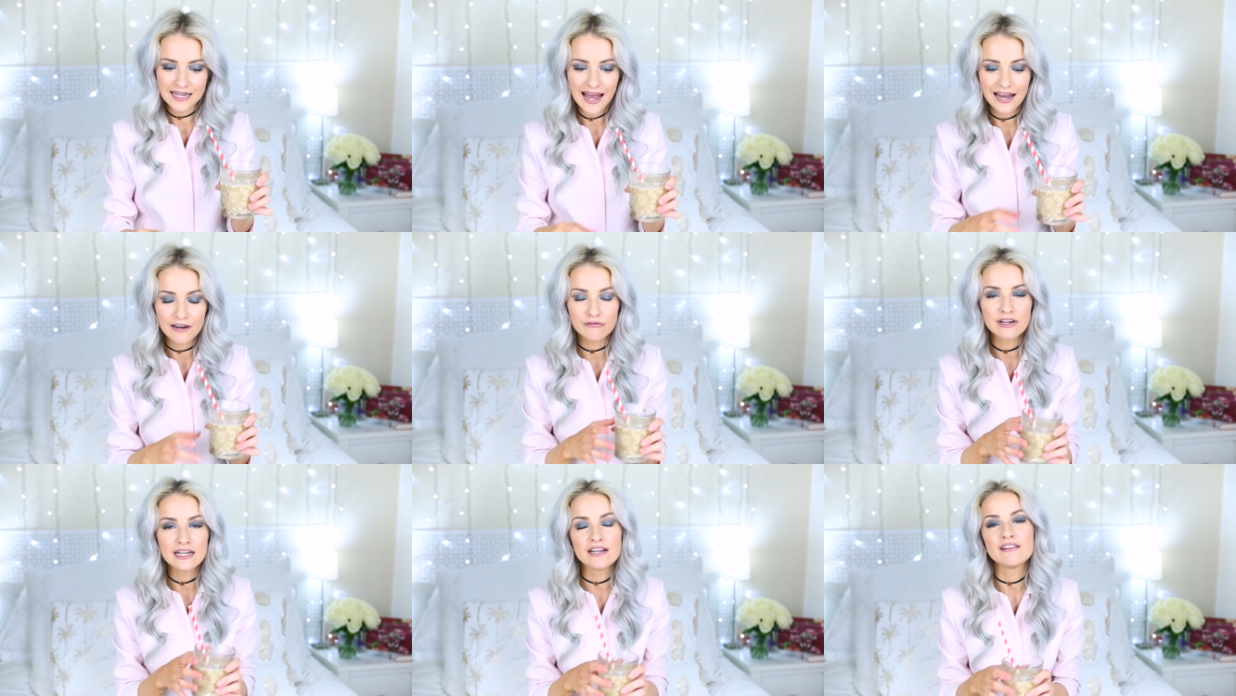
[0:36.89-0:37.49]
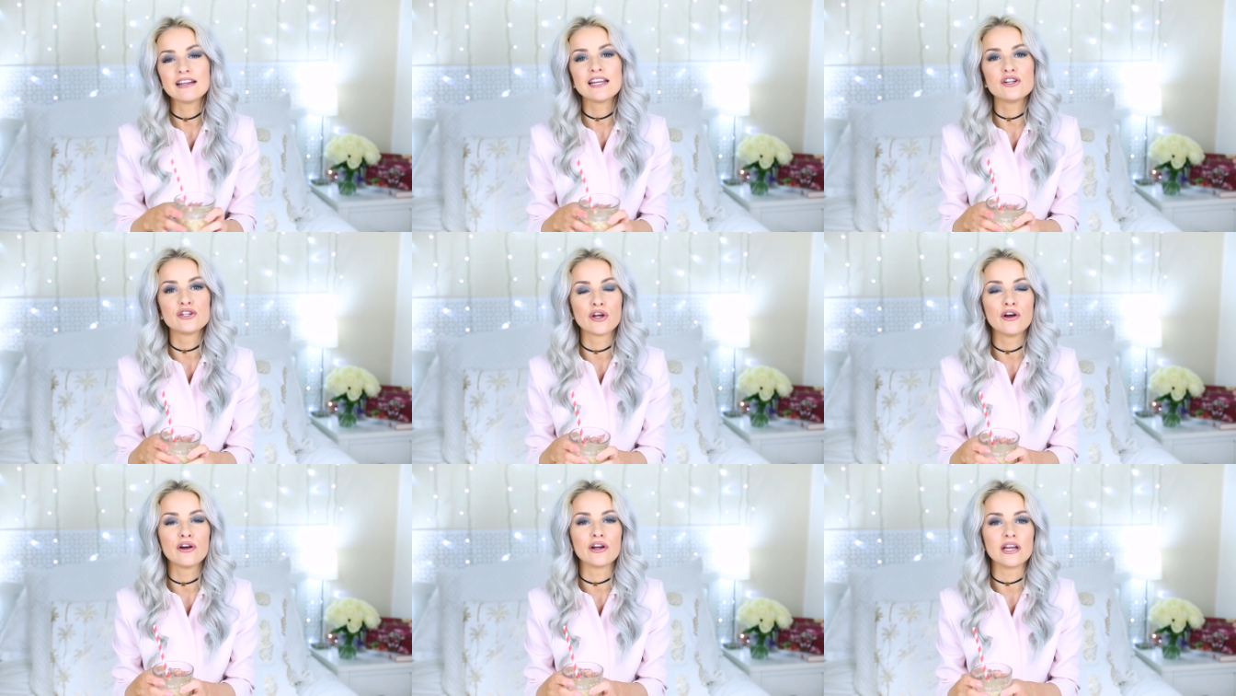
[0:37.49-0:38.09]
Yeah, I really really
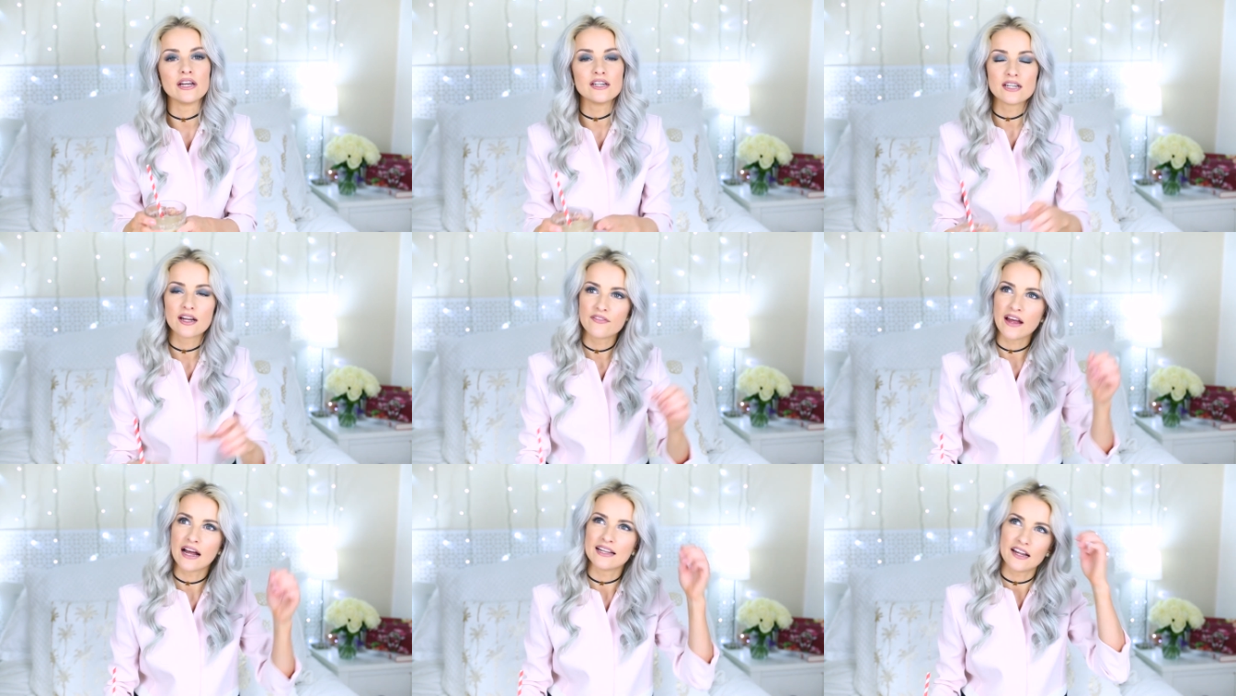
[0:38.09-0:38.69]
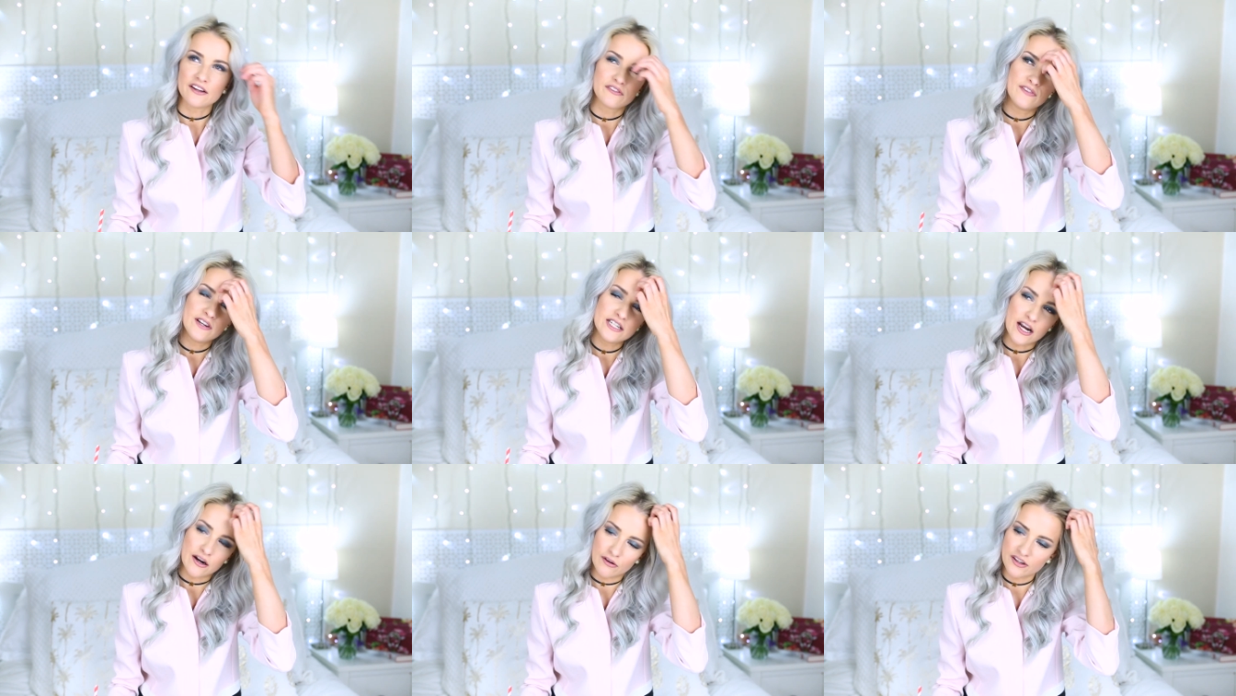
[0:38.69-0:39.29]
enjoyed that last
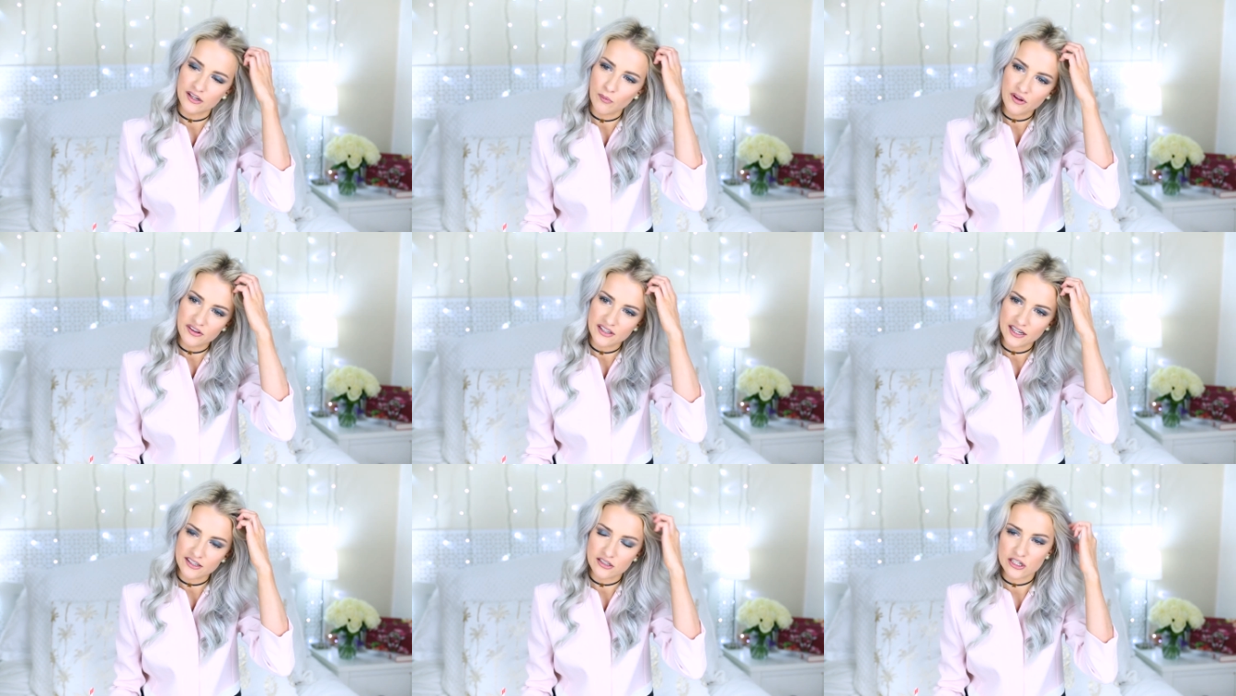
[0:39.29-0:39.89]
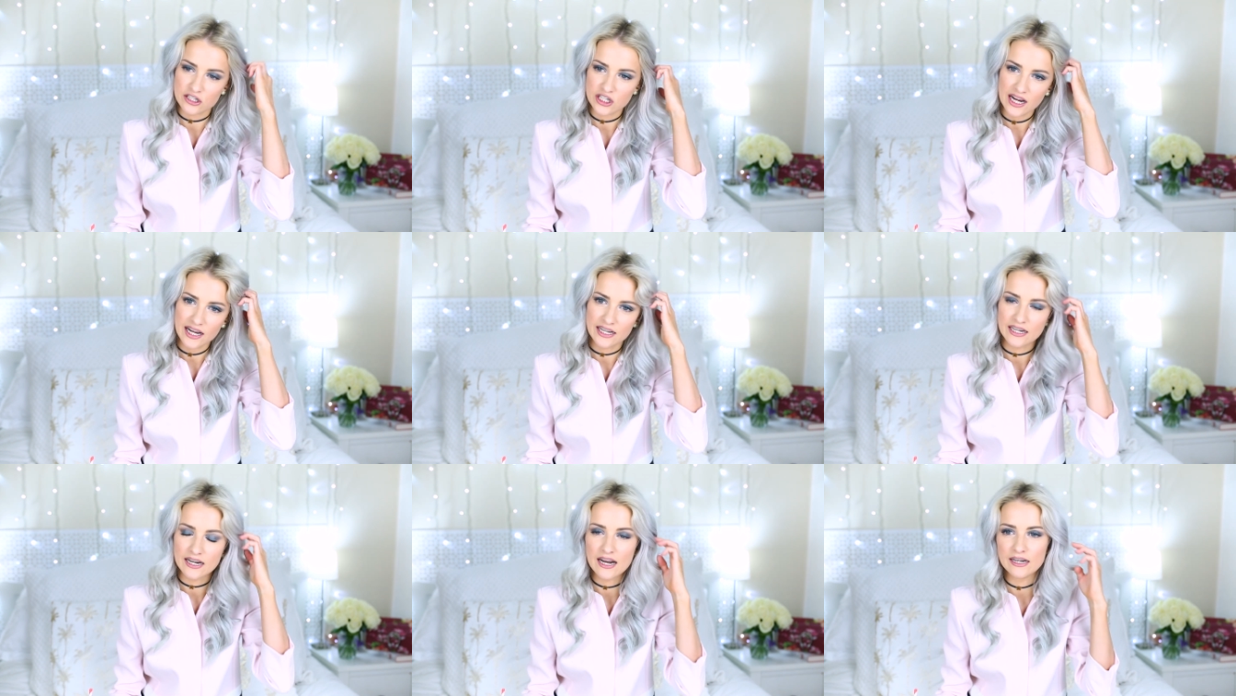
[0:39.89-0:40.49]
video because it was nice us
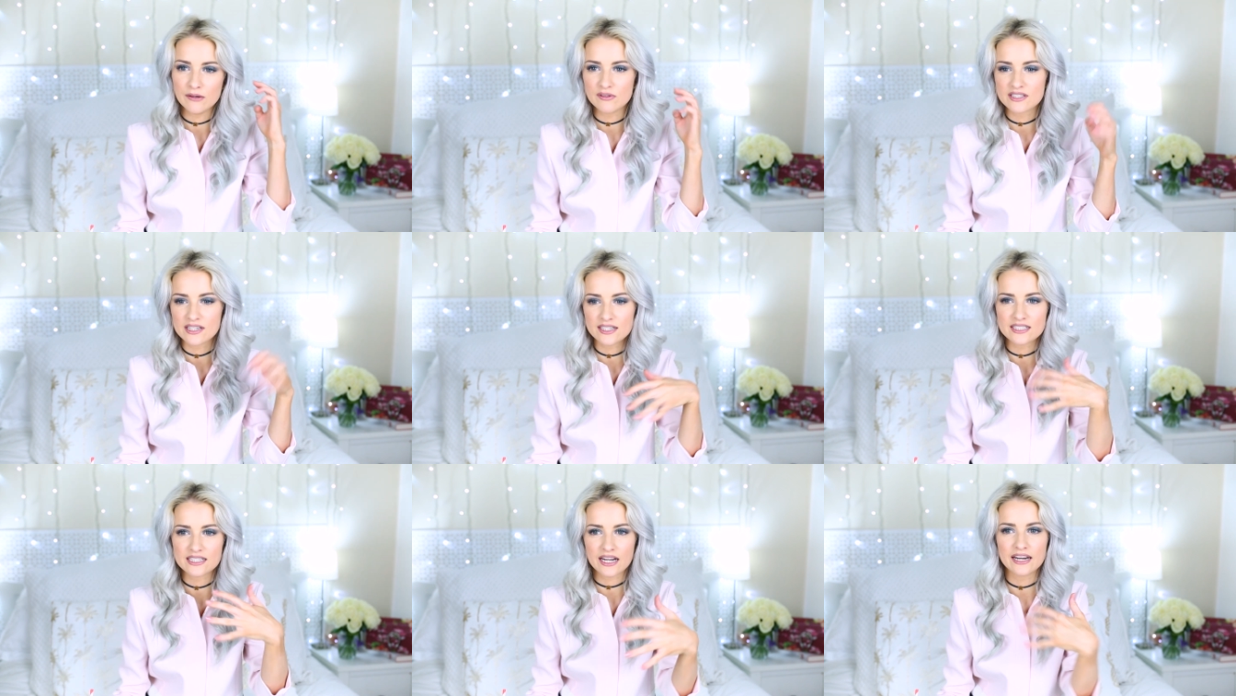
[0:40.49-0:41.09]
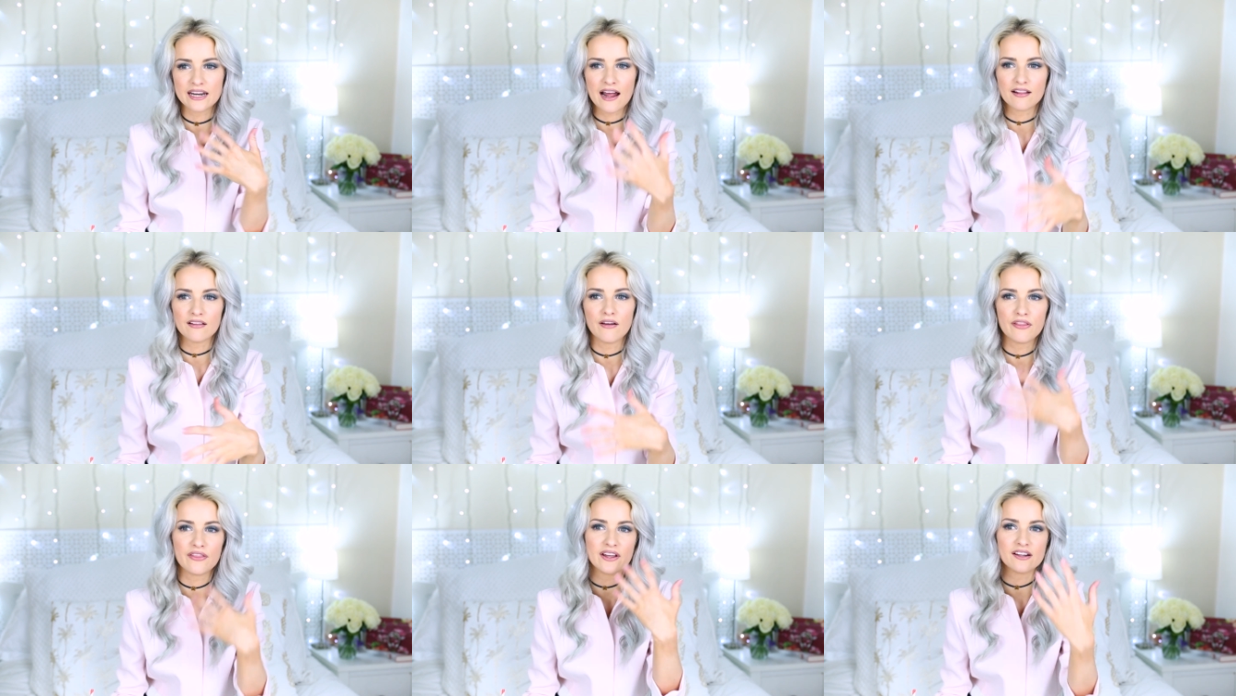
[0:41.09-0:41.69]
chatting and it was nice to kind of get a
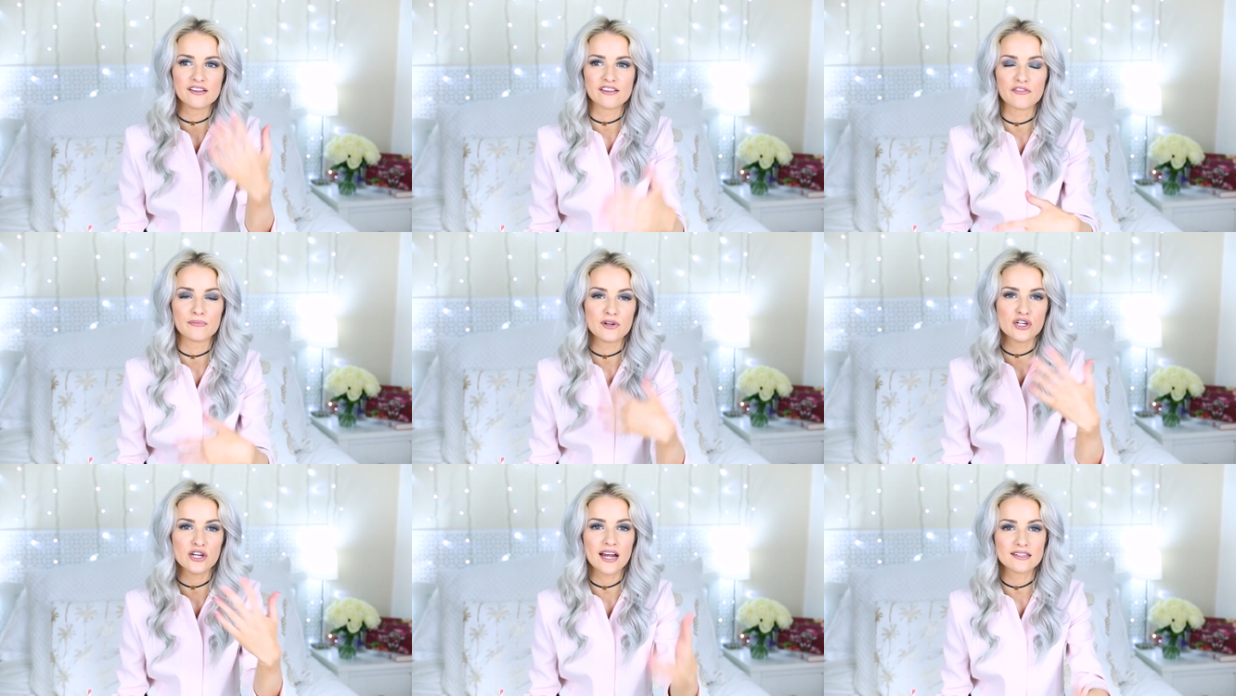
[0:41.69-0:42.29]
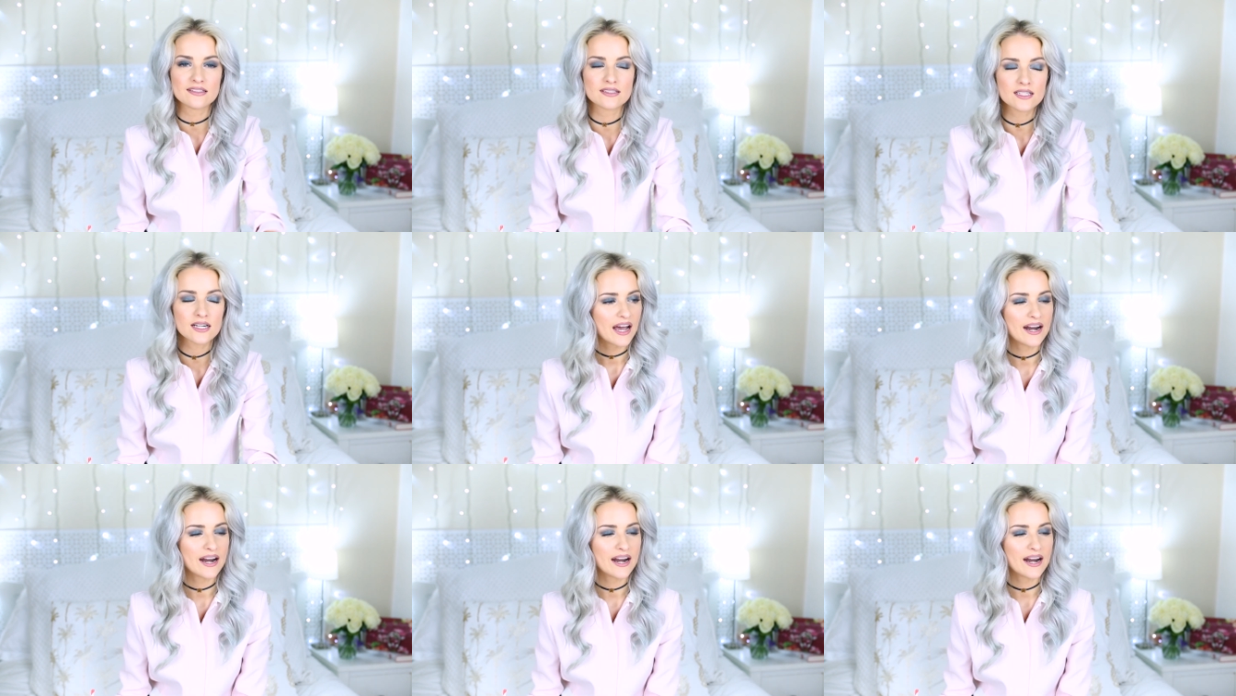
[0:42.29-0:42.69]
lot of things off my chest,